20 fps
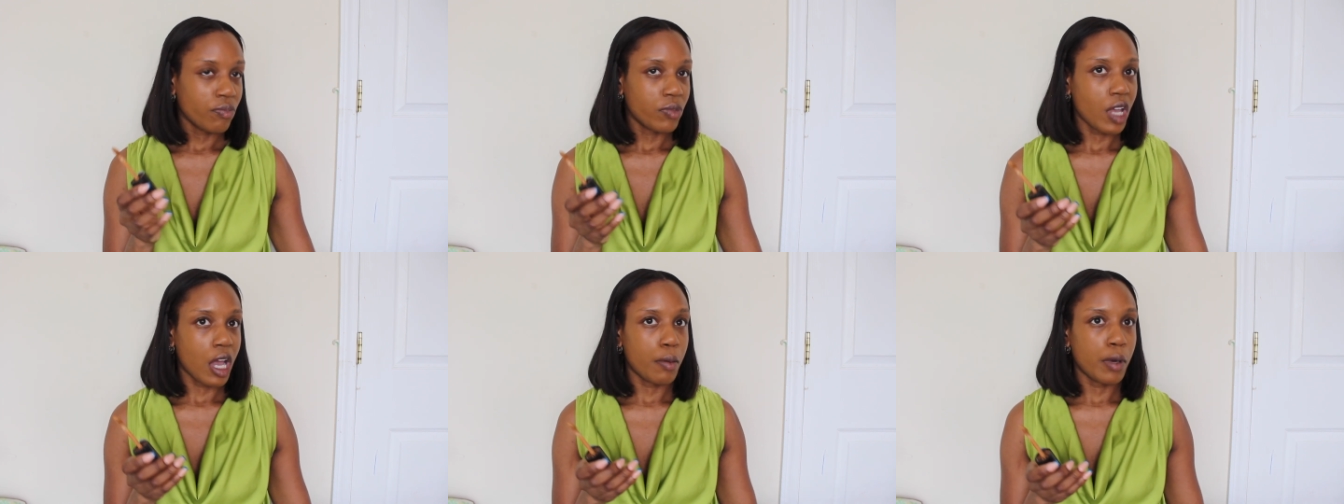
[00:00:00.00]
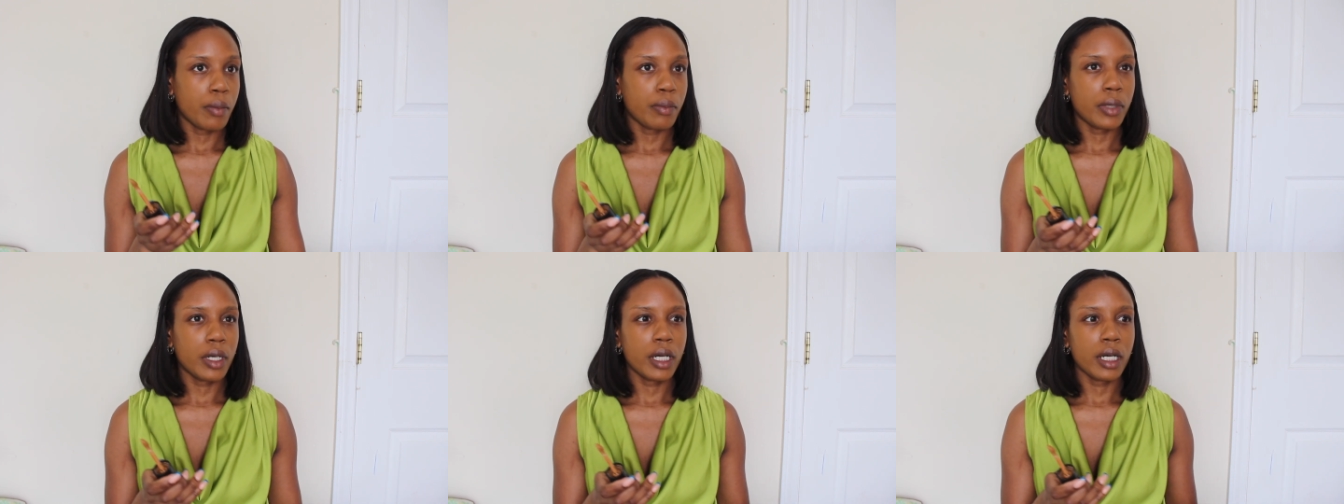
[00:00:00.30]
I
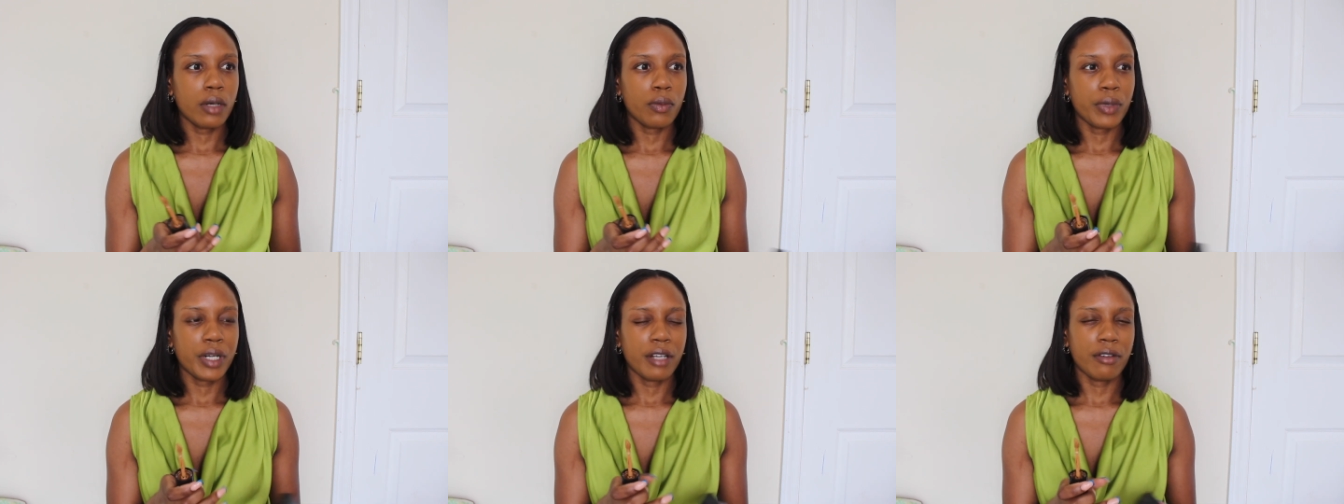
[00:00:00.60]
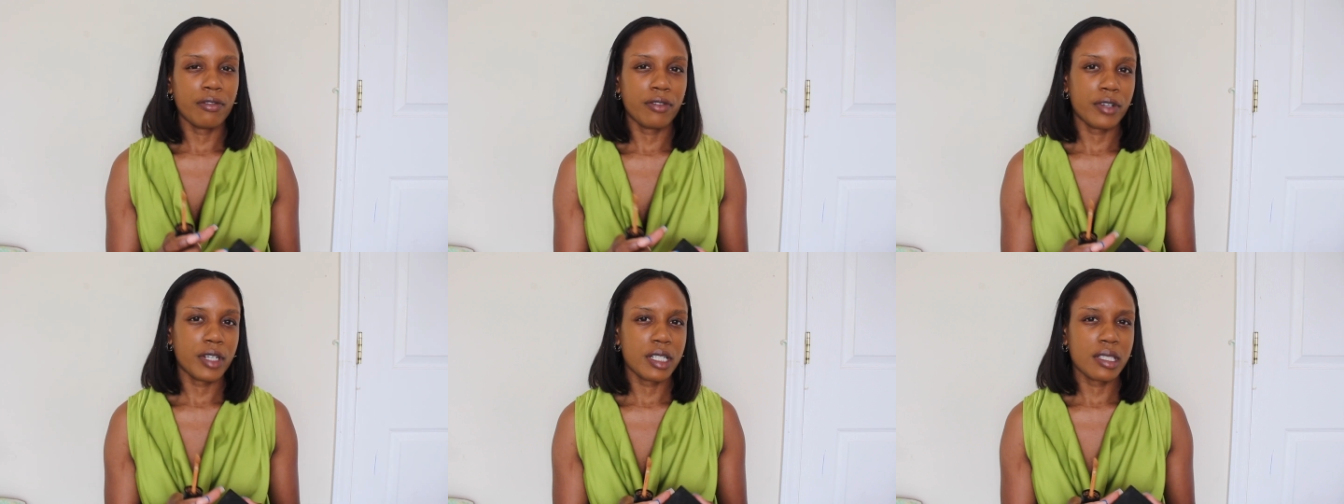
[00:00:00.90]
remember when it
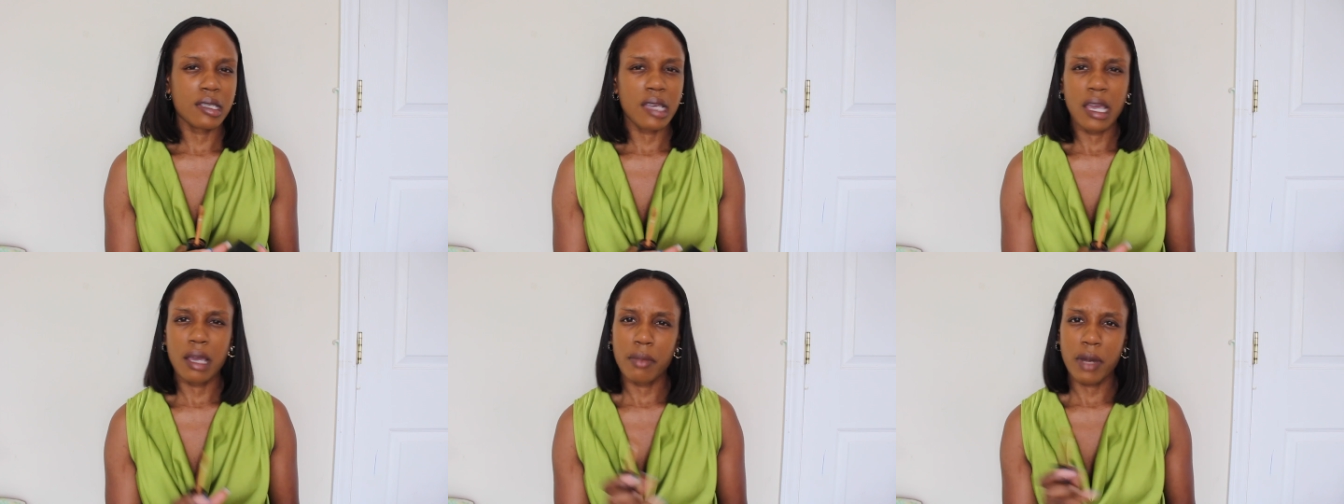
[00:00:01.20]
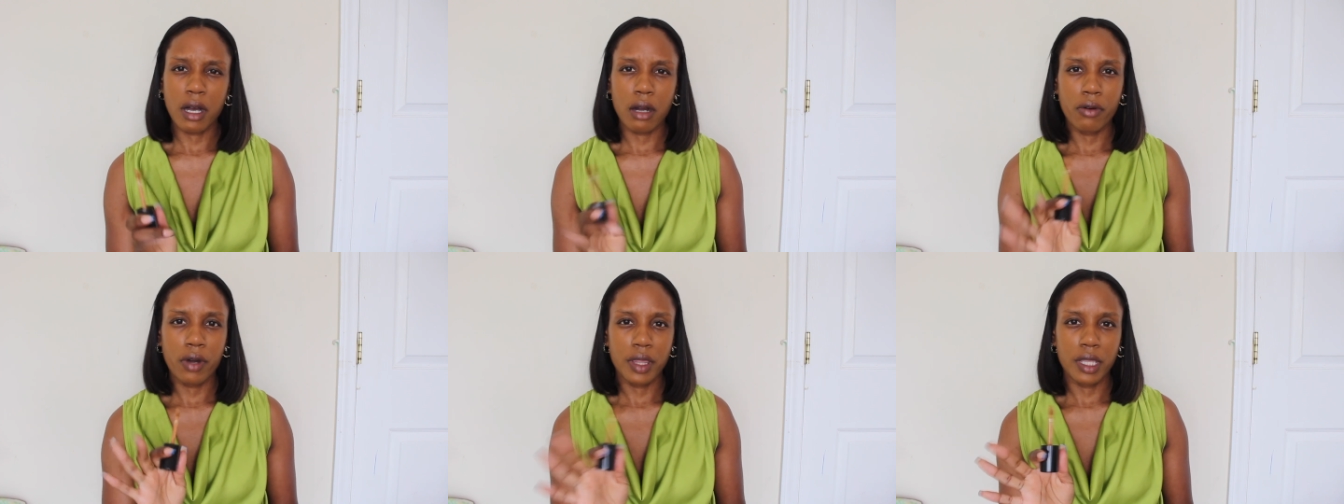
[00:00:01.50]
first came
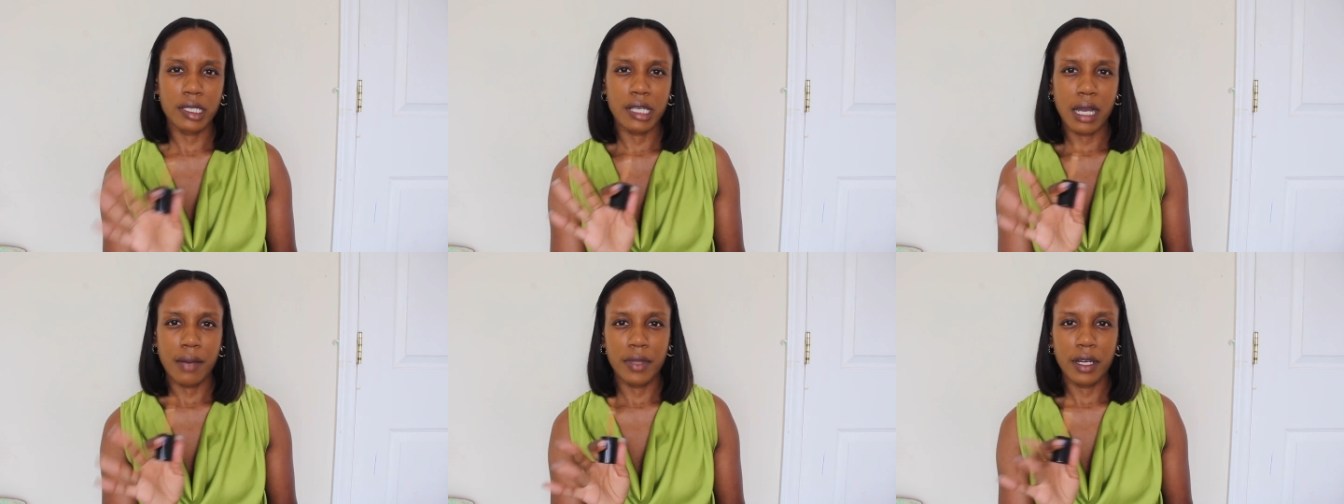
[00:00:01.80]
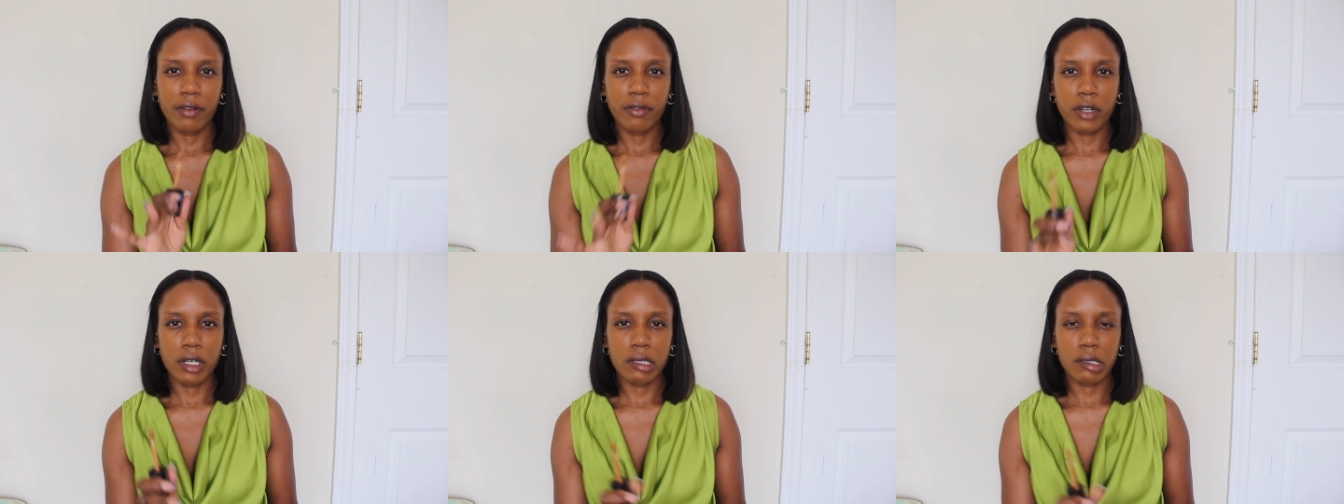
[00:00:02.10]
out, around the time that it
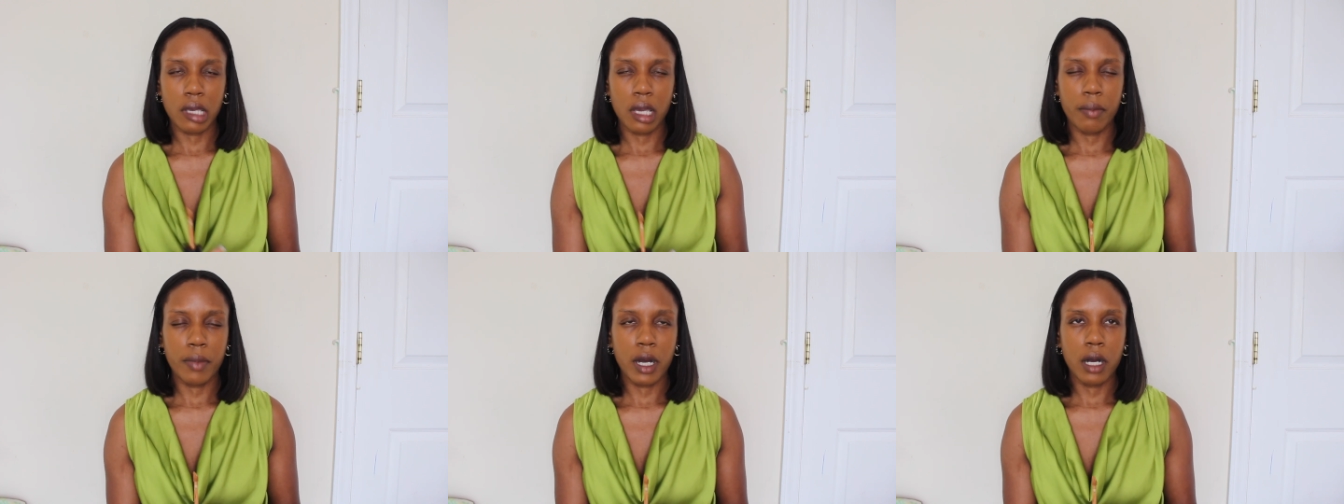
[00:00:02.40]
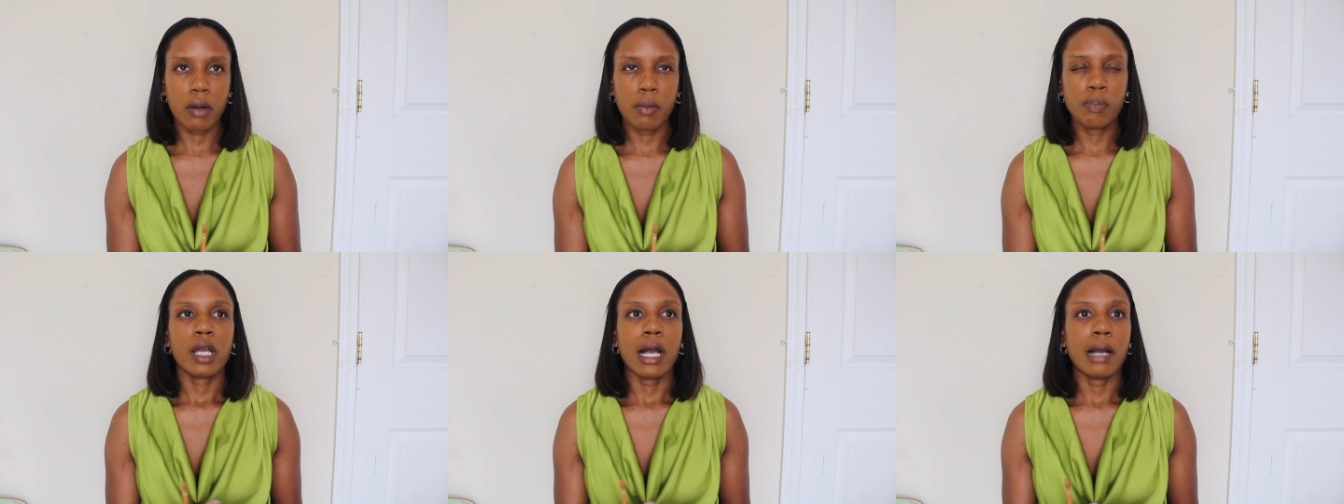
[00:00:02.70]
first came
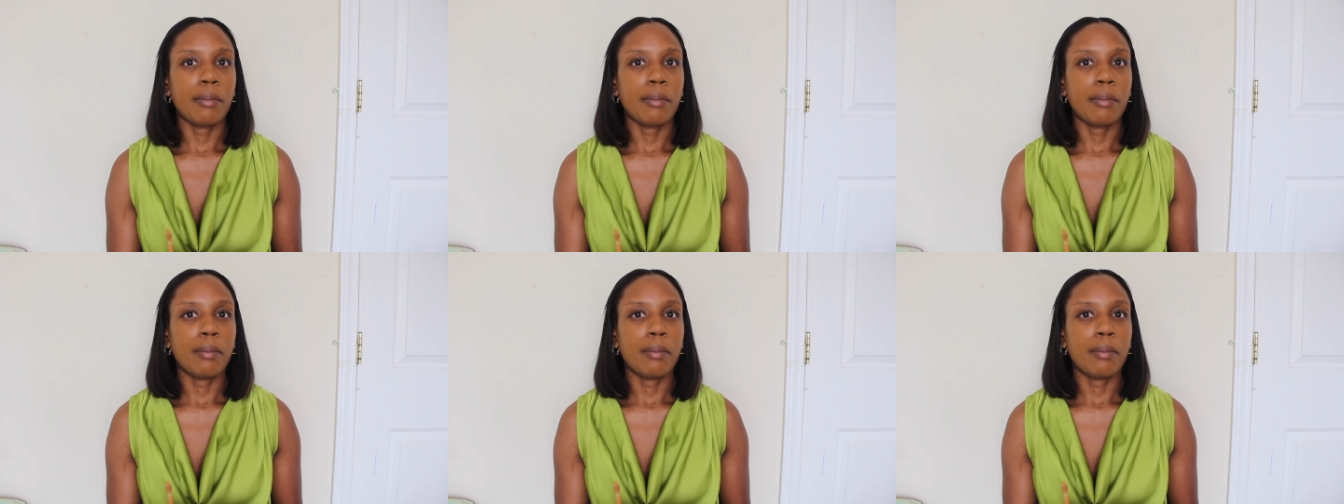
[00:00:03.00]
out,